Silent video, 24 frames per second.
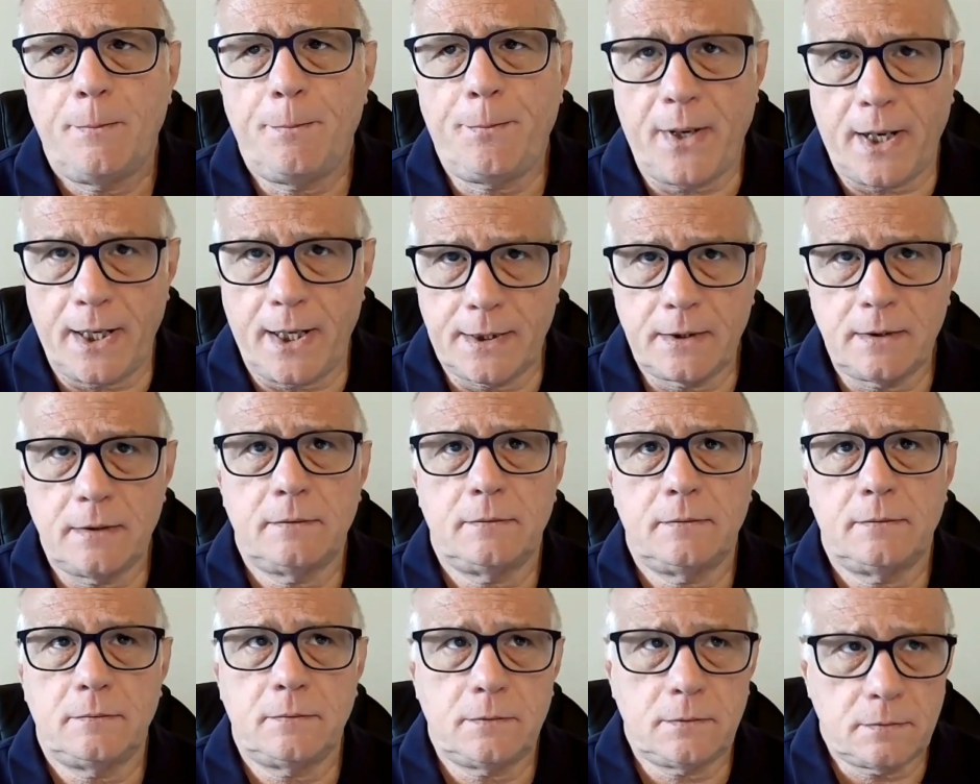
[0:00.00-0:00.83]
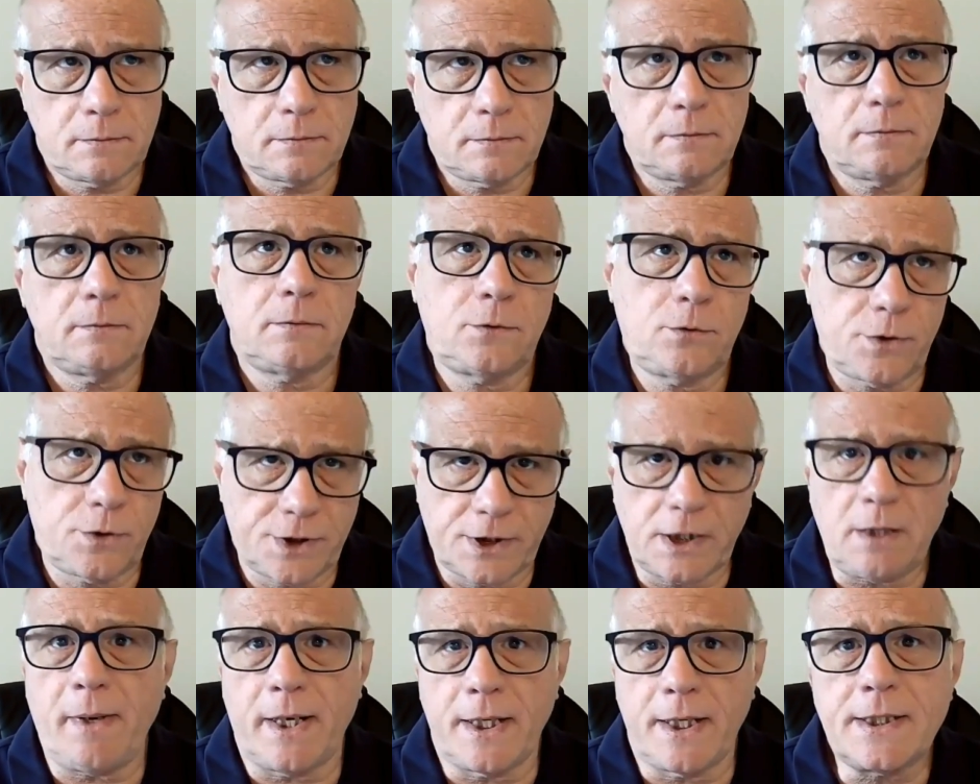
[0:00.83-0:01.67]
But to
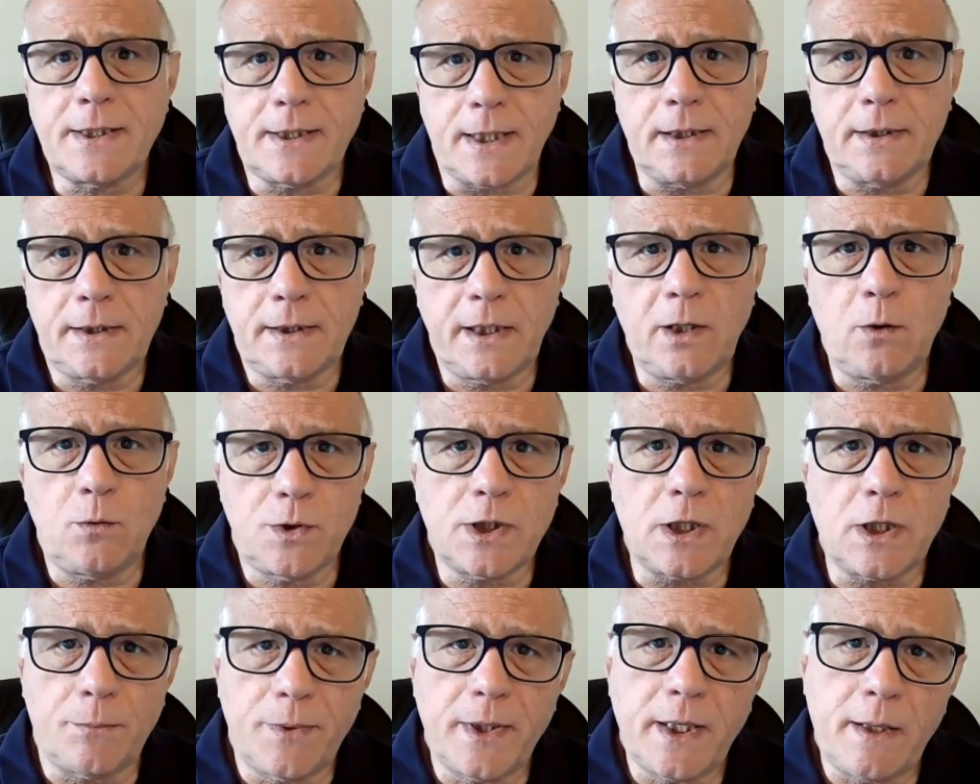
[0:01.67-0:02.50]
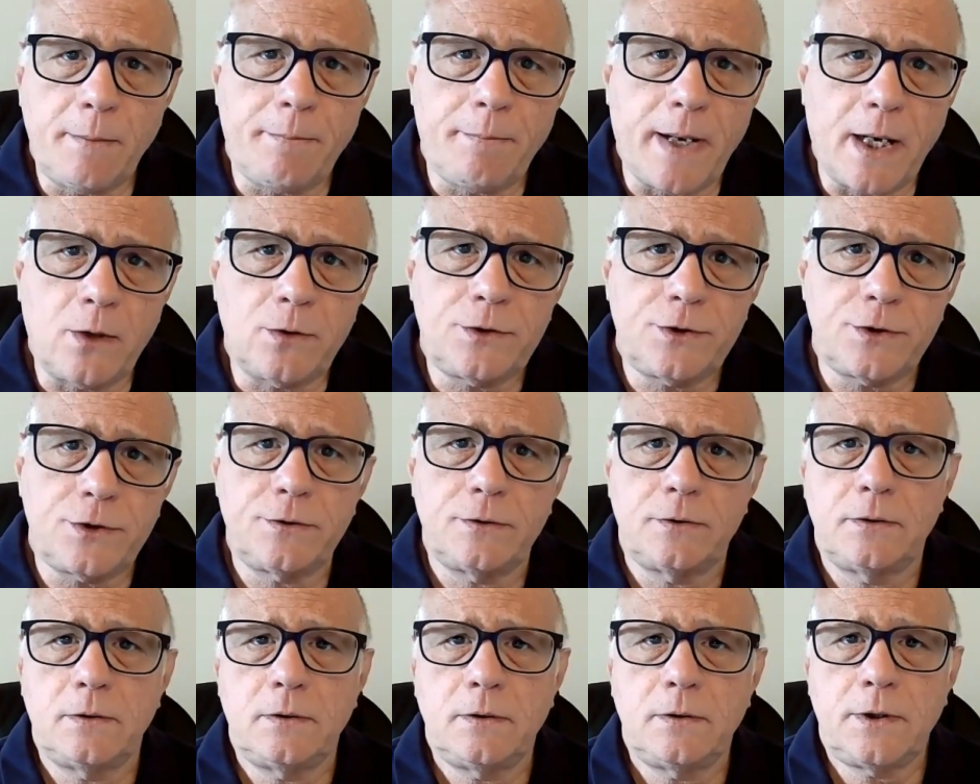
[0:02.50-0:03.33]
some extent, I know something about
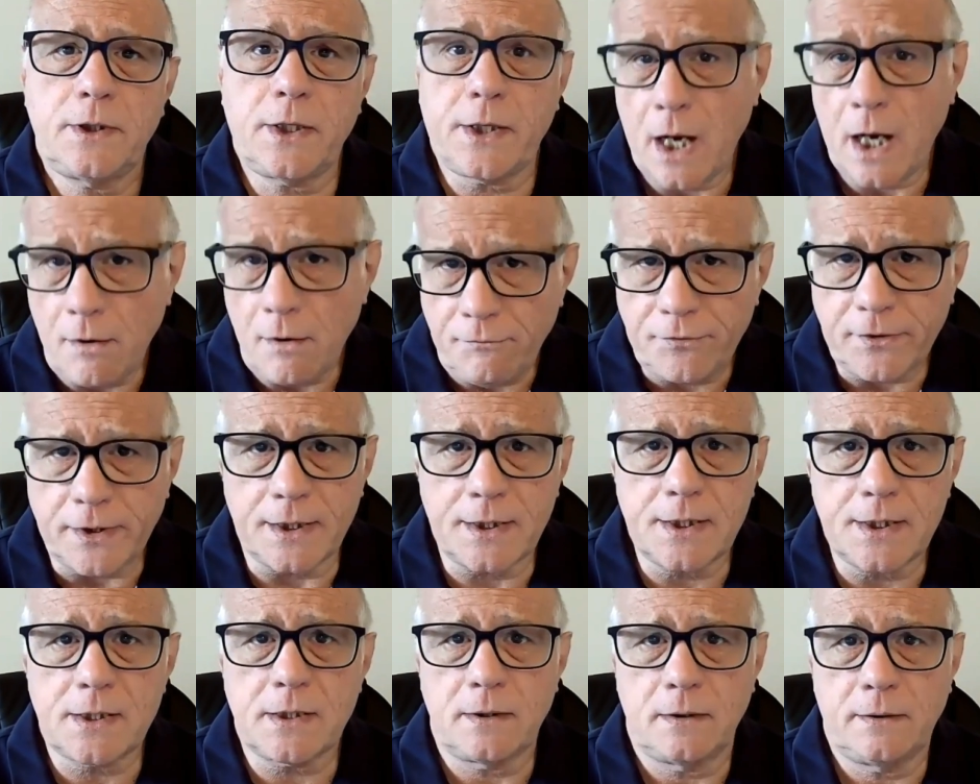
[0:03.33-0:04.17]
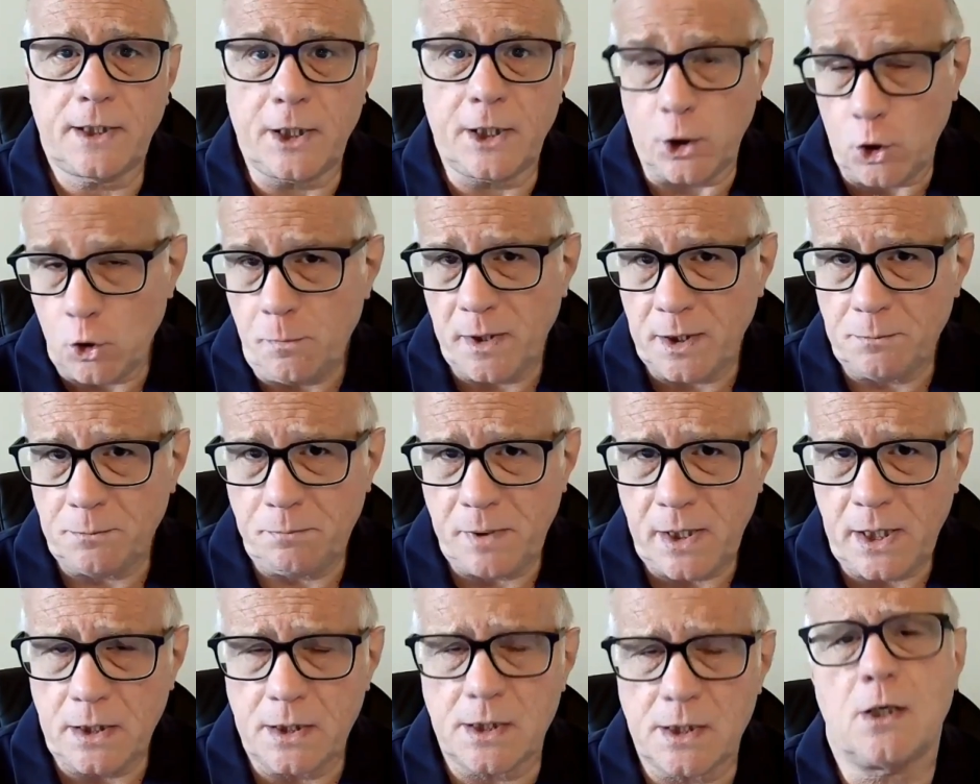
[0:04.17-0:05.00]
the conflicts that human
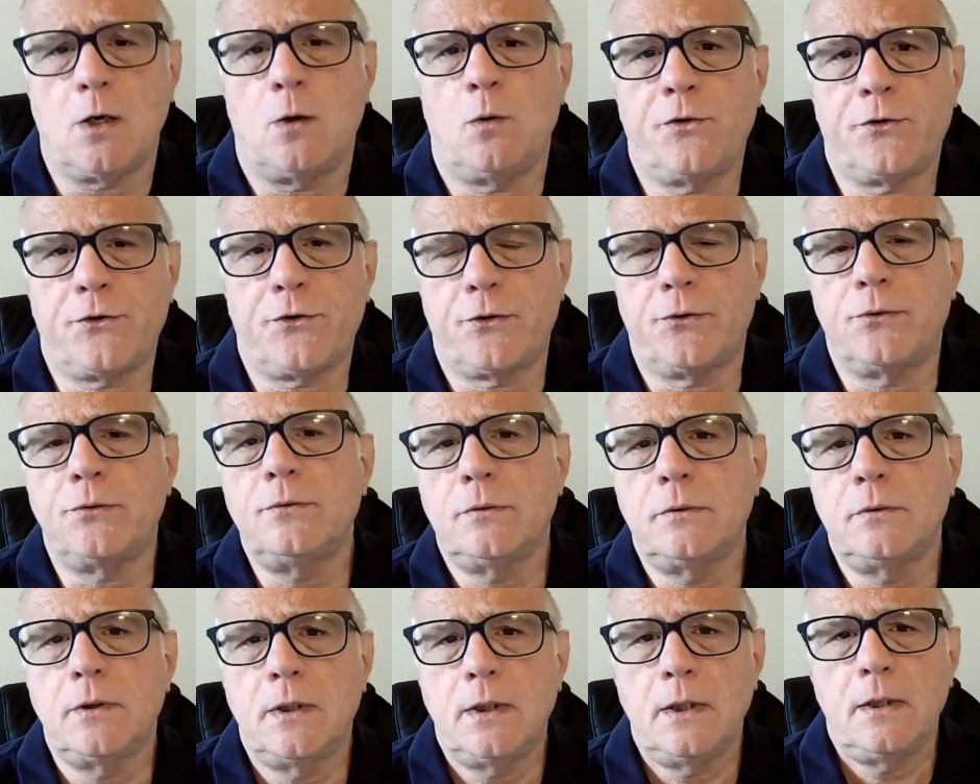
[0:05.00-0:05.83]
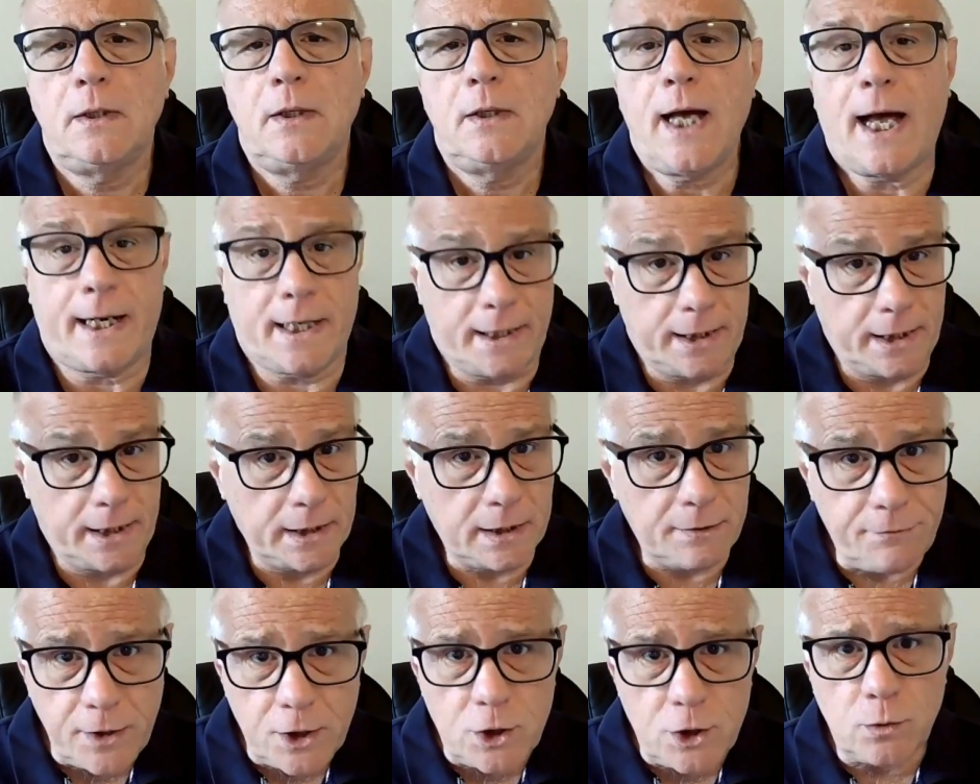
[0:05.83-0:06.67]
beings go through at an
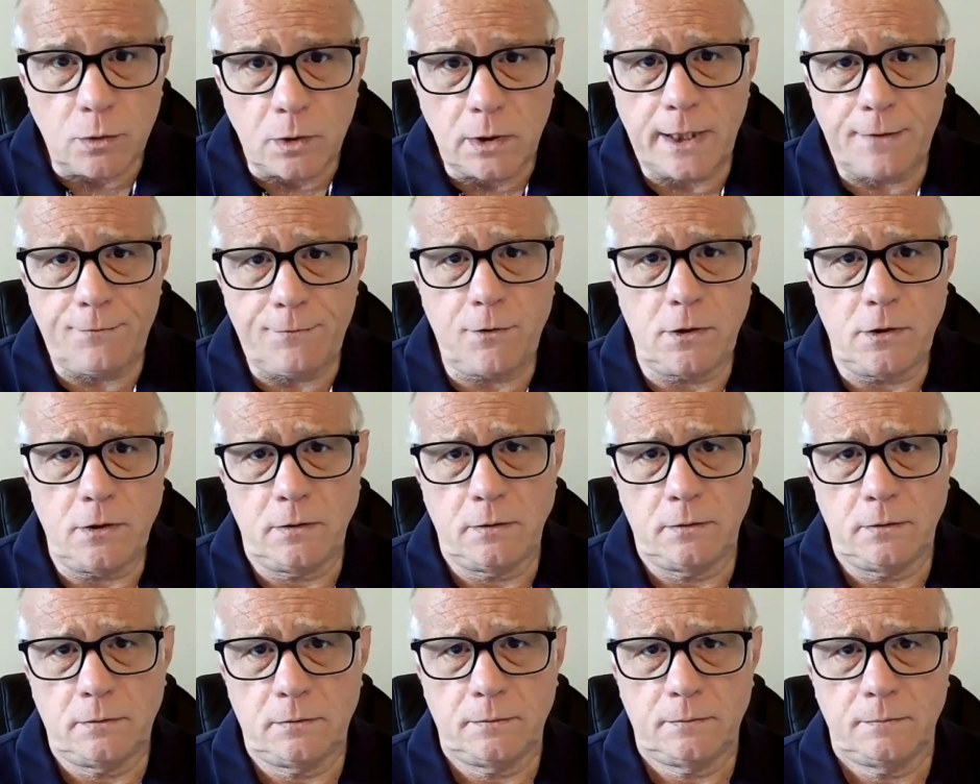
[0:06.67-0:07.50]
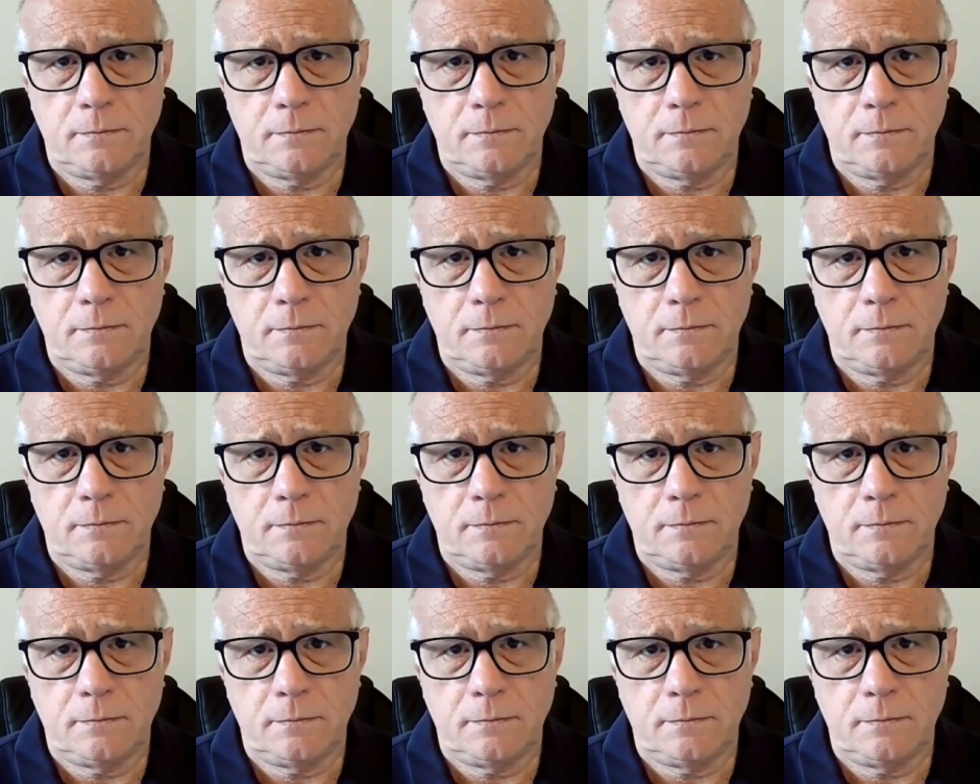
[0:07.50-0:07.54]
individual level,